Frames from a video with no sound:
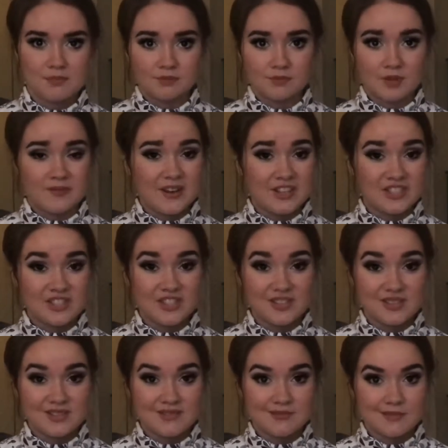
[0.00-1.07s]

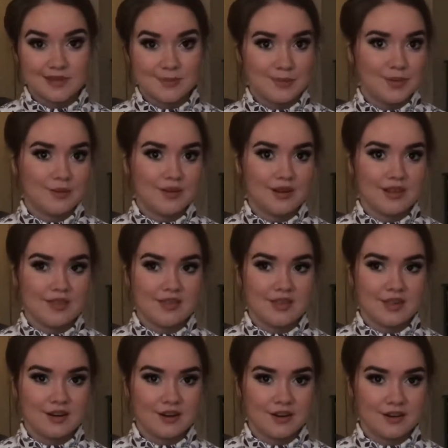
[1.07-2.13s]
Professional, community
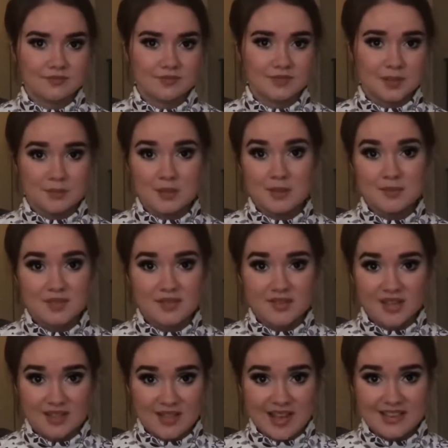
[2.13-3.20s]
theater, sometimes
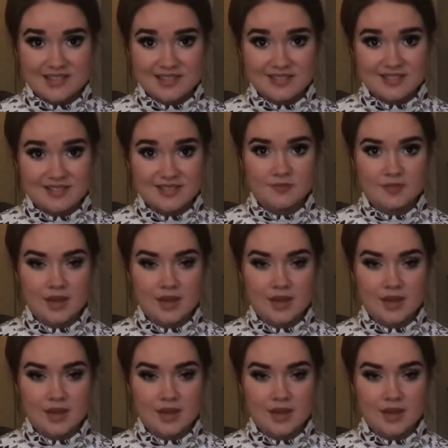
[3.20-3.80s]
even classes,